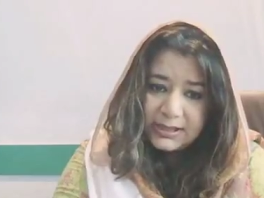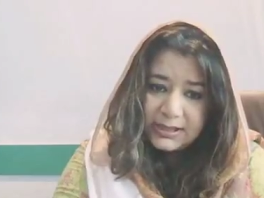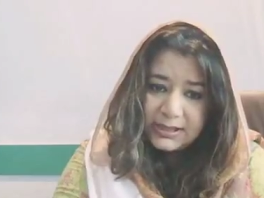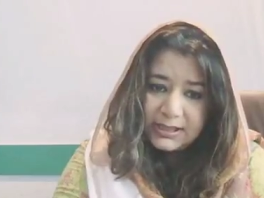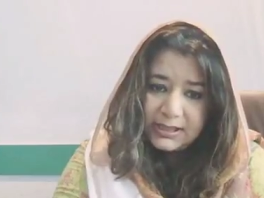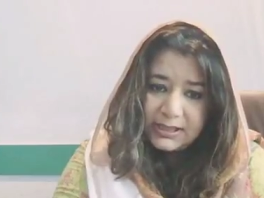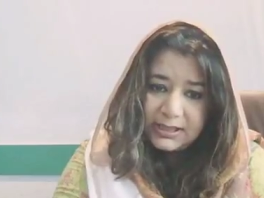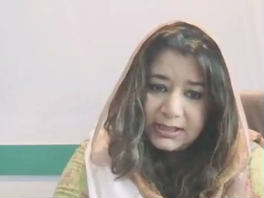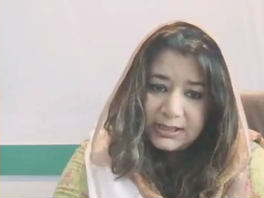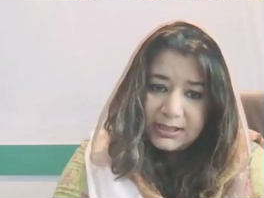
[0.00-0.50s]

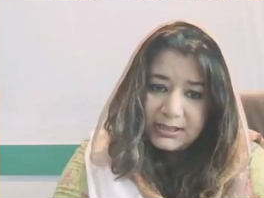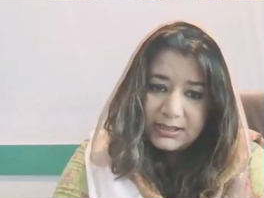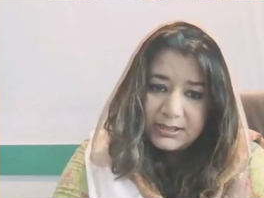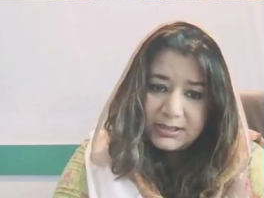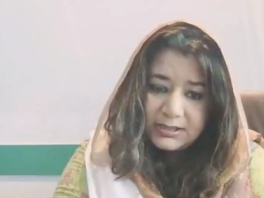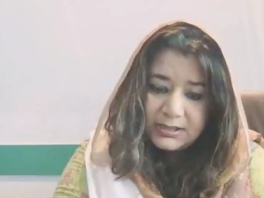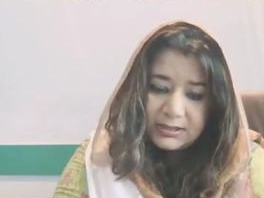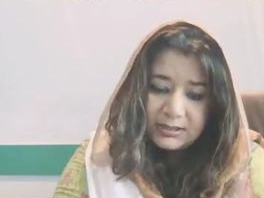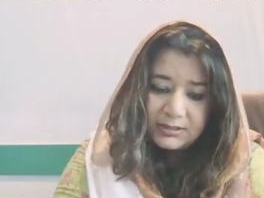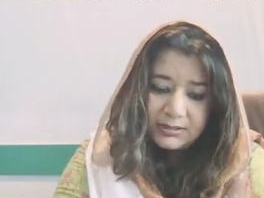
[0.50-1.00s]

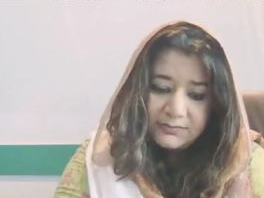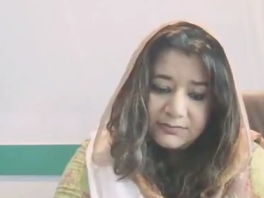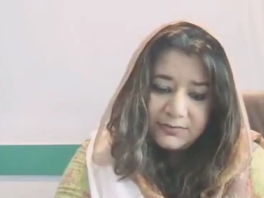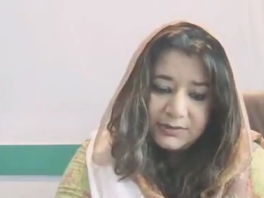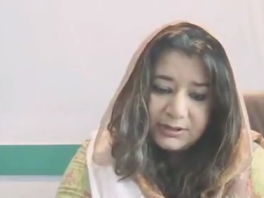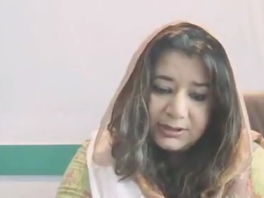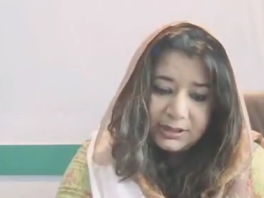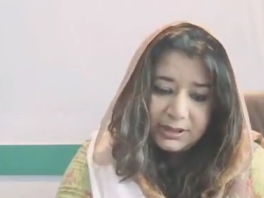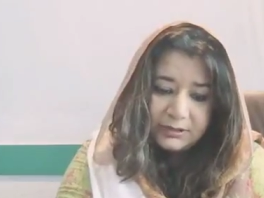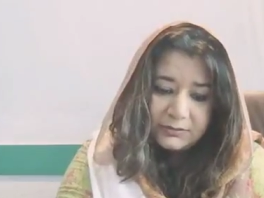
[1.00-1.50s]
and
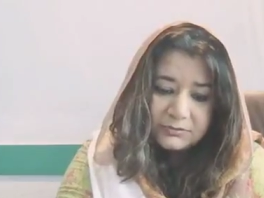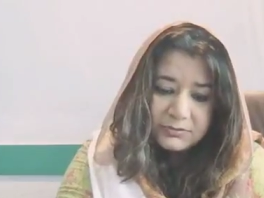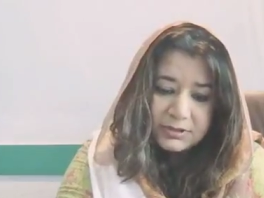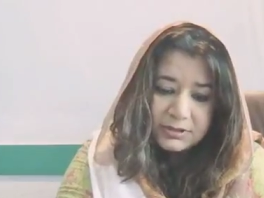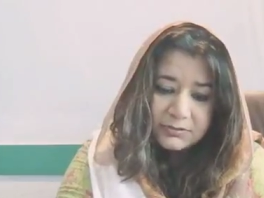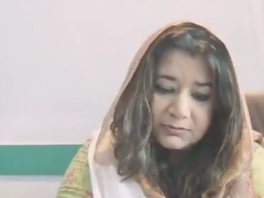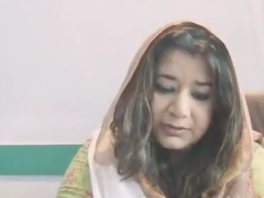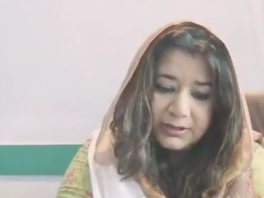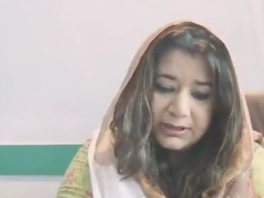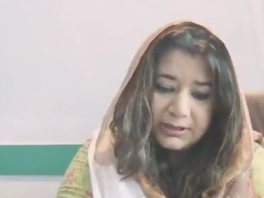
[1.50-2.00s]
without
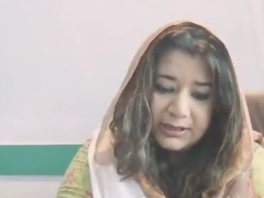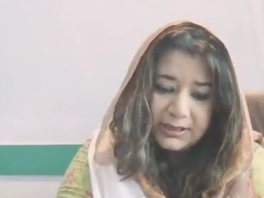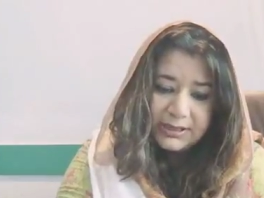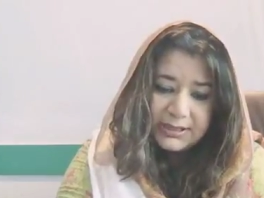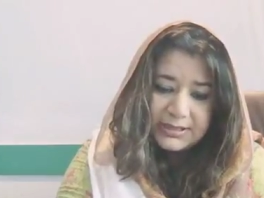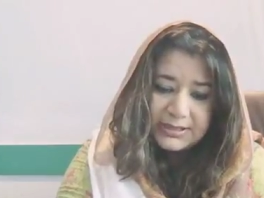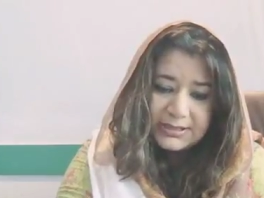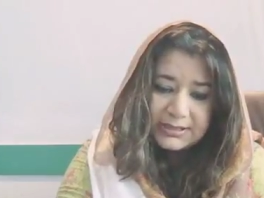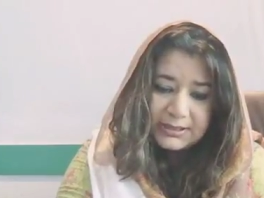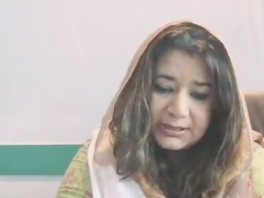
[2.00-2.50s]

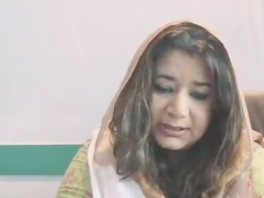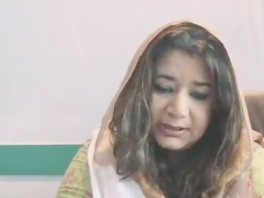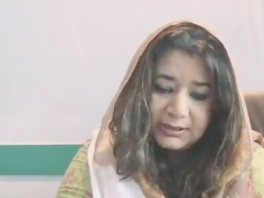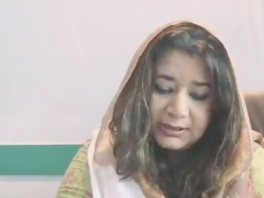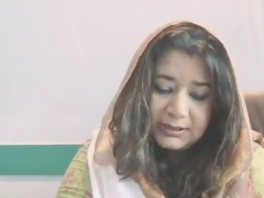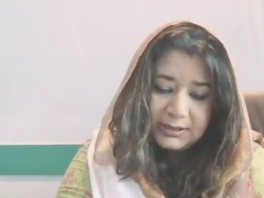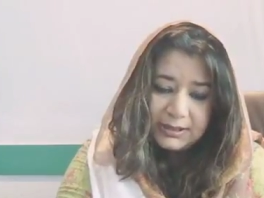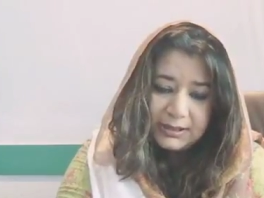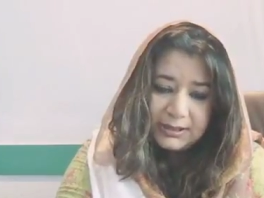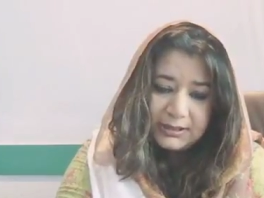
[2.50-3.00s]
realizing
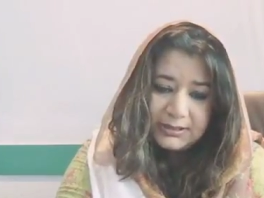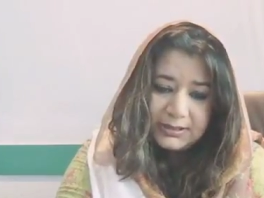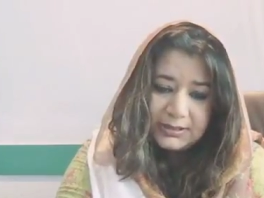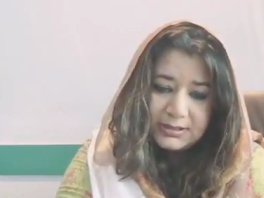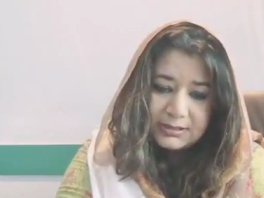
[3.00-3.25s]
that